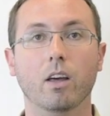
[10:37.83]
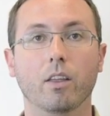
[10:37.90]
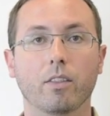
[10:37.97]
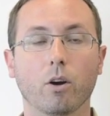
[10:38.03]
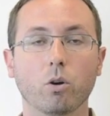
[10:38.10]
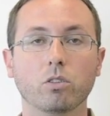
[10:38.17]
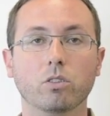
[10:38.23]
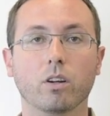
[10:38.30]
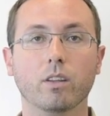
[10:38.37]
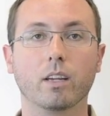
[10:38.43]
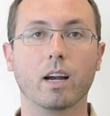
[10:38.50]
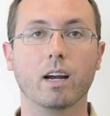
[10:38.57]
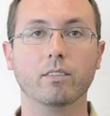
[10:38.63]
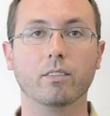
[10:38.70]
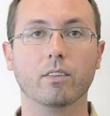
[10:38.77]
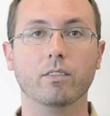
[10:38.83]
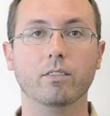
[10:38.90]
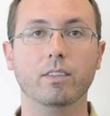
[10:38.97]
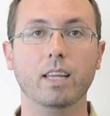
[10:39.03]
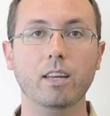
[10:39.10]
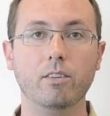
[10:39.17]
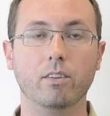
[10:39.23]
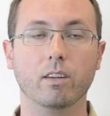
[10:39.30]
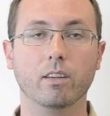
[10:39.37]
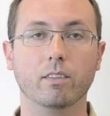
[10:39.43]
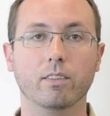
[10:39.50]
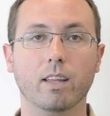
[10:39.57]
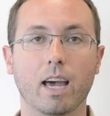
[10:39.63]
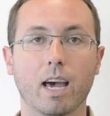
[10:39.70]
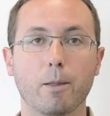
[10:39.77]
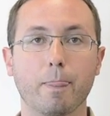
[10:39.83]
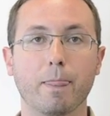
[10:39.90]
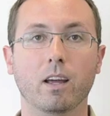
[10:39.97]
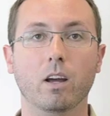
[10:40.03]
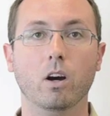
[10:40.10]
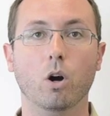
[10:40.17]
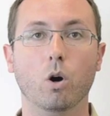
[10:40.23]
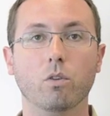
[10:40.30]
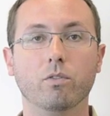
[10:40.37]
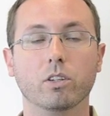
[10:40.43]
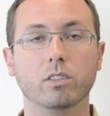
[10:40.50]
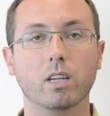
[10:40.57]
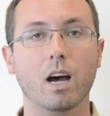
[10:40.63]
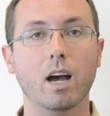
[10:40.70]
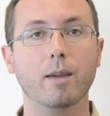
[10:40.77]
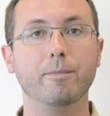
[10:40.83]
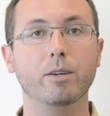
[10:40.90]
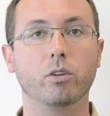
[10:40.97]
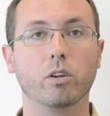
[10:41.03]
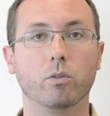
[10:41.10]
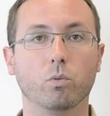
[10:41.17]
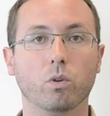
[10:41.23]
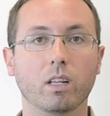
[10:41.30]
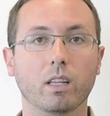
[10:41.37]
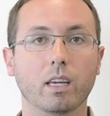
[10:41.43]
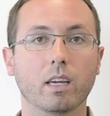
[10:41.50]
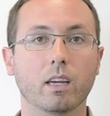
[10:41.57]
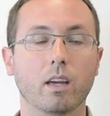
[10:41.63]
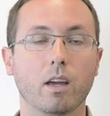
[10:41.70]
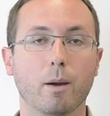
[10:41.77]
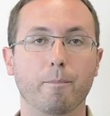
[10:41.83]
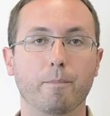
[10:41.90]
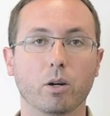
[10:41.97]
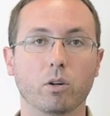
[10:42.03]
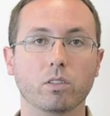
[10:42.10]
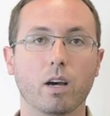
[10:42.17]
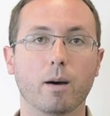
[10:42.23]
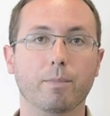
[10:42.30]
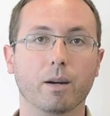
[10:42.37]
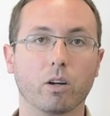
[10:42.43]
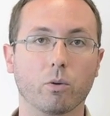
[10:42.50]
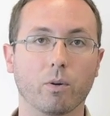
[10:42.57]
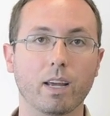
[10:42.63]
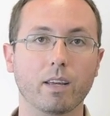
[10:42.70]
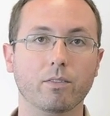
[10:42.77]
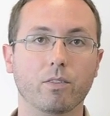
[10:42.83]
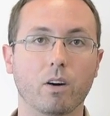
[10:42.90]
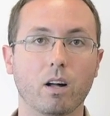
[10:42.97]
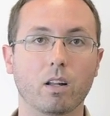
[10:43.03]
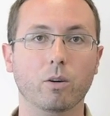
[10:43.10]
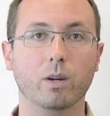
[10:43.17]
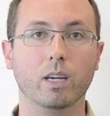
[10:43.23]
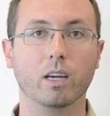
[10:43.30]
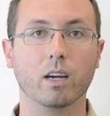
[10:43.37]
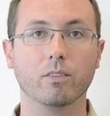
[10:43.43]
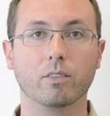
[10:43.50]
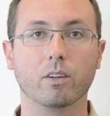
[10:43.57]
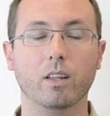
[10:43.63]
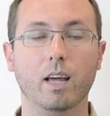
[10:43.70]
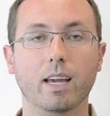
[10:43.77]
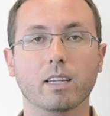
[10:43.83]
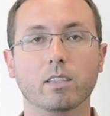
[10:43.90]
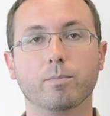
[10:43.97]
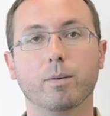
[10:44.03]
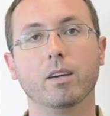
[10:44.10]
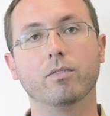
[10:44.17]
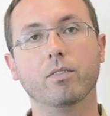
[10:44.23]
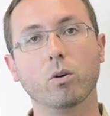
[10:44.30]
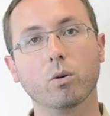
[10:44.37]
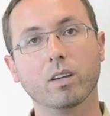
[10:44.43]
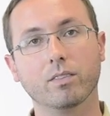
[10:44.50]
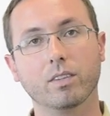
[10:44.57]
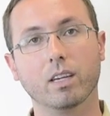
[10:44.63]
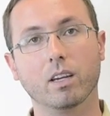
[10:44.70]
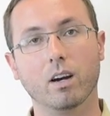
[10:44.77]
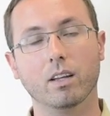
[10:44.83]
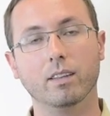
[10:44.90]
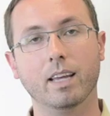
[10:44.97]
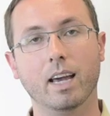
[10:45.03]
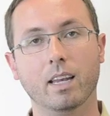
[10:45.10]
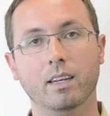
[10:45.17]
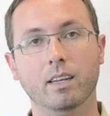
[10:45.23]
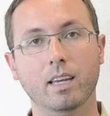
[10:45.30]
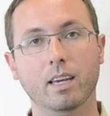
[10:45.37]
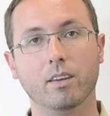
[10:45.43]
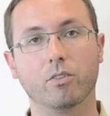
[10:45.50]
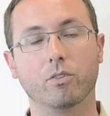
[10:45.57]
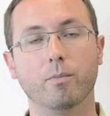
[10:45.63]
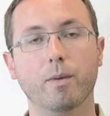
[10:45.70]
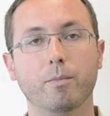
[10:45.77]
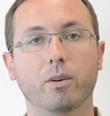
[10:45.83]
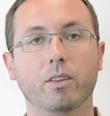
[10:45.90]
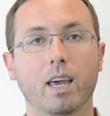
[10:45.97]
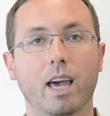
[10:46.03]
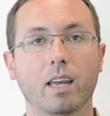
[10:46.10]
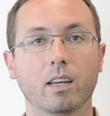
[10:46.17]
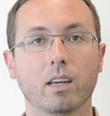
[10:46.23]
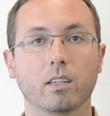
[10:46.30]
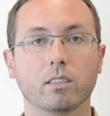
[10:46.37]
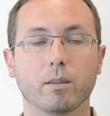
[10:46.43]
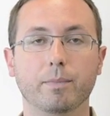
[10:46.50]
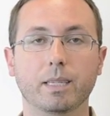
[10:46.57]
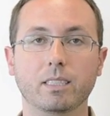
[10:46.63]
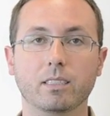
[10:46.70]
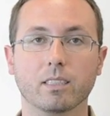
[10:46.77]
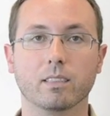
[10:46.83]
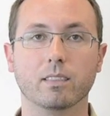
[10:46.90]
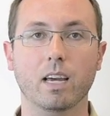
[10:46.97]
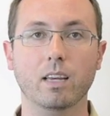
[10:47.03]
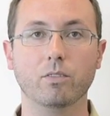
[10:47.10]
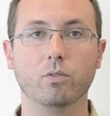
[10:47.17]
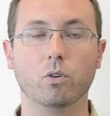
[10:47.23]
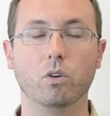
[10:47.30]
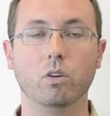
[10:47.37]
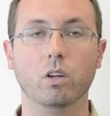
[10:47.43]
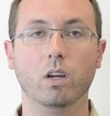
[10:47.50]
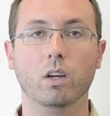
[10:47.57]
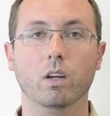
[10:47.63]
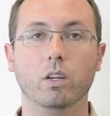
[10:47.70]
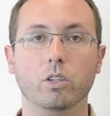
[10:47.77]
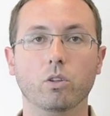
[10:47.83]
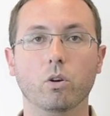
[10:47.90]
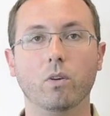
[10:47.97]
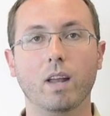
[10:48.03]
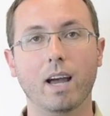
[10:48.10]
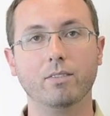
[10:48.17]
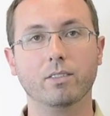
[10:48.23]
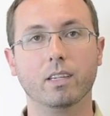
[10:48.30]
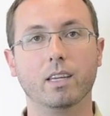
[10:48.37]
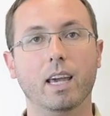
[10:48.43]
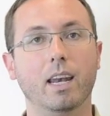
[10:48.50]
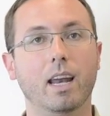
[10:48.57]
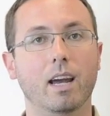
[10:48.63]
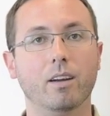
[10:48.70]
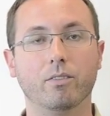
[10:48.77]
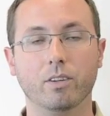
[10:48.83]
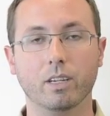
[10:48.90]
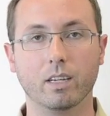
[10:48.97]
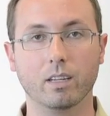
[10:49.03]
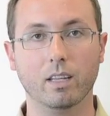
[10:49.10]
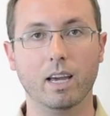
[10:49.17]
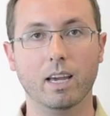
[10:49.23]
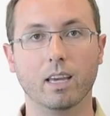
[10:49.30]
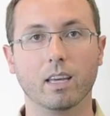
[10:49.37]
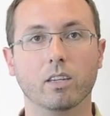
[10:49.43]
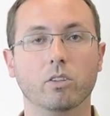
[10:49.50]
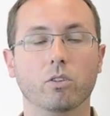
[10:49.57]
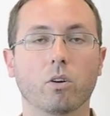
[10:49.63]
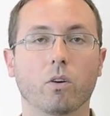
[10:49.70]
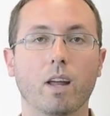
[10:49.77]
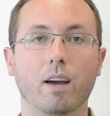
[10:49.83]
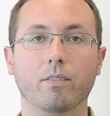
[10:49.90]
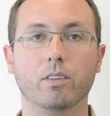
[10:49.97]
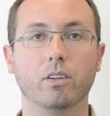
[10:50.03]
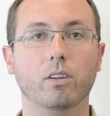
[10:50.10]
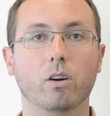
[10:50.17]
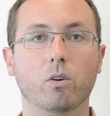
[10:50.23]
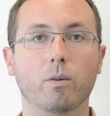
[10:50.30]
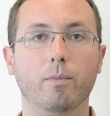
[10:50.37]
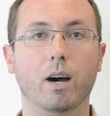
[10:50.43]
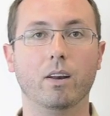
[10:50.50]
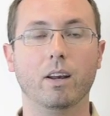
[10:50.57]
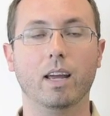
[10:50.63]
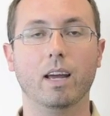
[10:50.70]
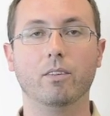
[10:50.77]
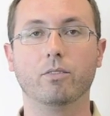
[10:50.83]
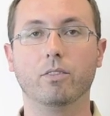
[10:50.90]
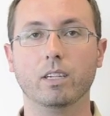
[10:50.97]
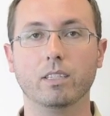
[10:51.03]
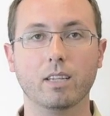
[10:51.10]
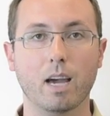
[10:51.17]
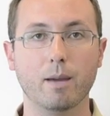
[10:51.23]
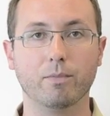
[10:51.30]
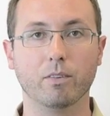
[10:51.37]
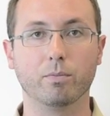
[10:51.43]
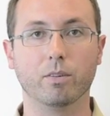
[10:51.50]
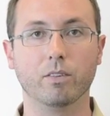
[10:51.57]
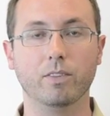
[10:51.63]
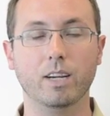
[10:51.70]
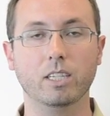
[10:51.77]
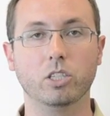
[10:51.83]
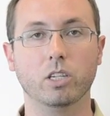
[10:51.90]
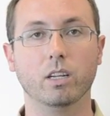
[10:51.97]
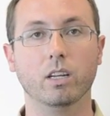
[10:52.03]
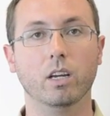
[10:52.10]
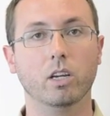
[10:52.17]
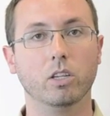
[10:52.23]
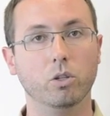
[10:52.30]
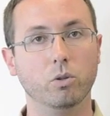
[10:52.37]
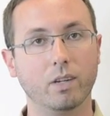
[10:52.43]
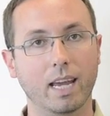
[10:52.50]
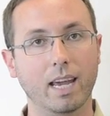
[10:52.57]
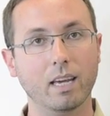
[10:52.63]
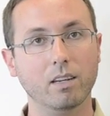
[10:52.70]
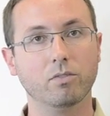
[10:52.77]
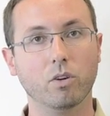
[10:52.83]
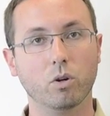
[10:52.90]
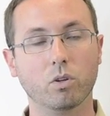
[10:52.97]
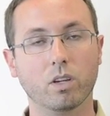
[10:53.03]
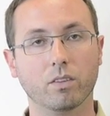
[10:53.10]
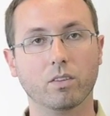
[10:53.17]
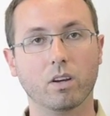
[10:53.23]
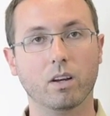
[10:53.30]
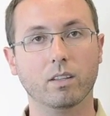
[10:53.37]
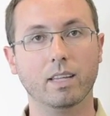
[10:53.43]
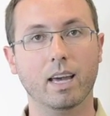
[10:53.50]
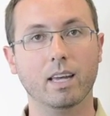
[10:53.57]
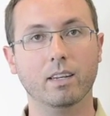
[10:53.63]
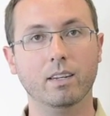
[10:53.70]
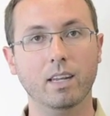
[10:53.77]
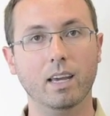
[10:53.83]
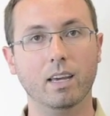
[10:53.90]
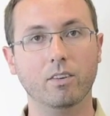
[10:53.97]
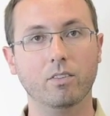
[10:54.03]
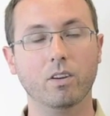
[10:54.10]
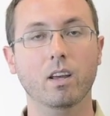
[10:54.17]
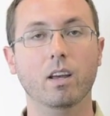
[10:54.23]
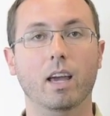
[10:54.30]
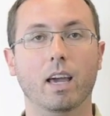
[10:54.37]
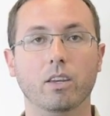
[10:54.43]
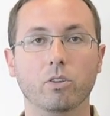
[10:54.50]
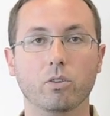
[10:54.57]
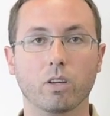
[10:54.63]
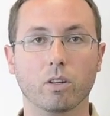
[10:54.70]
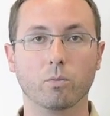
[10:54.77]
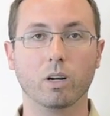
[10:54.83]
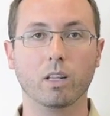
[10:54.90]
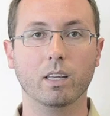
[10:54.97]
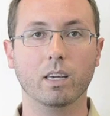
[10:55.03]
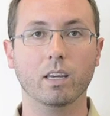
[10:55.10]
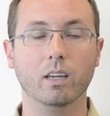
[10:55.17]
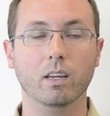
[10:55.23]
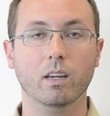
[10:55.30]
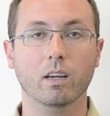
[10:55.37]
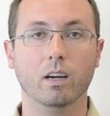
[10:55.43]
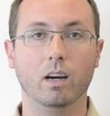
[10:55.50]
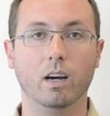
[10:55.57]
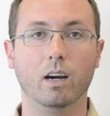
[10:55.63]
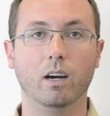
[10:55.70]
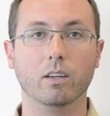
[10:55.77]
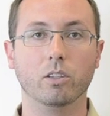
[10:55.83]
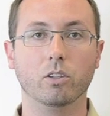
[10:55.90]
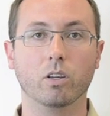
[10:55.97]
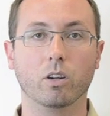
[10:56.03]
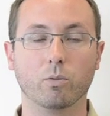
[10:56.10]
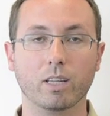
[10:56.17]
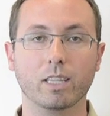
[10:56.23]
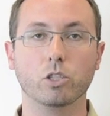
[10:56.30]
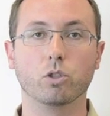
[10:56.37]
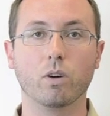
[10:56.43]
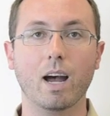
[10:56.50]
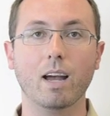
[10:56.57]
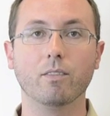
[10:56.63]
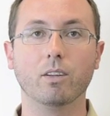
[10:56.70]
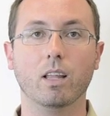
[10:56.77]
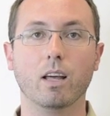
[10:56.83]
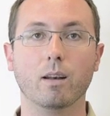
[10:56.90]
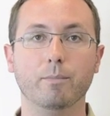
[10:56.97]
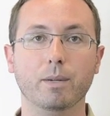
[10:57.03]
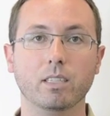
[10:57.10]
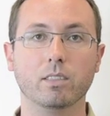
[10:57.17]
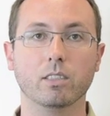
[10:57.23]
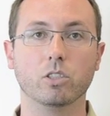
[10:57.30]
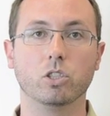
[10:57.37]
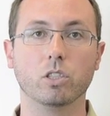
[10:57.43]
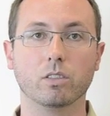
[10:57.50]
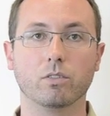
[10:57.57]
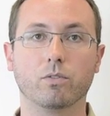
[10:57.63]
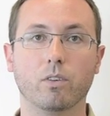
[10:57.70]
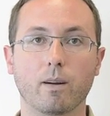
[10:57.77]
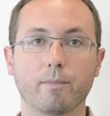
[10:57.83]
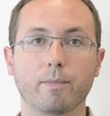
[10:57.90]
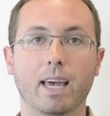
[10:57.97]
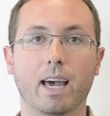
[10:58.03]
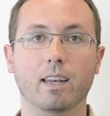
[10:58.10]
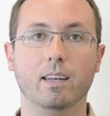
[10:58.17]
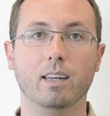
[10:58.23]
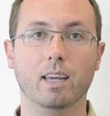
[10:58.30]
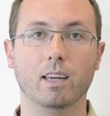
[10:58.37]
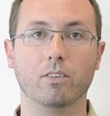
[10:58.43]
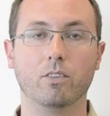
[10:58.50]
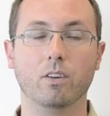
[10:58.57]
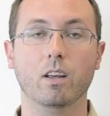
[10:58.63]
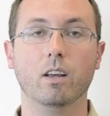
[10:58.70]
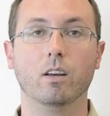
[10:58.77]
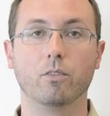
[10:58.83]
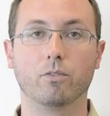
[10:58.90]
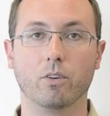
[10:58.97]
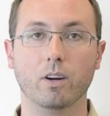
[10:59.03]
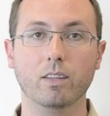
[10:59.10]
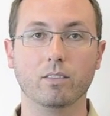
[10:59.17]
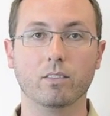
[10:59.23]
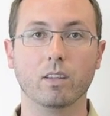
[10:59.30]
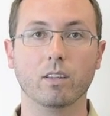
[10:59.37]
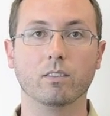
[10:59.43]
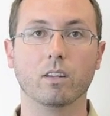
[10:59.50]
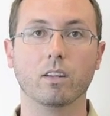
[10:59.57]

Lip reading: Those are the kinds of niches that over time you can really build up a great following of clients by focusing on that niche. Remember that to be successful, you don't have to get every client. You don't have to know about every type of profession. You can focus on that niche, and you can really drive a lot of business just from that niche. For instance,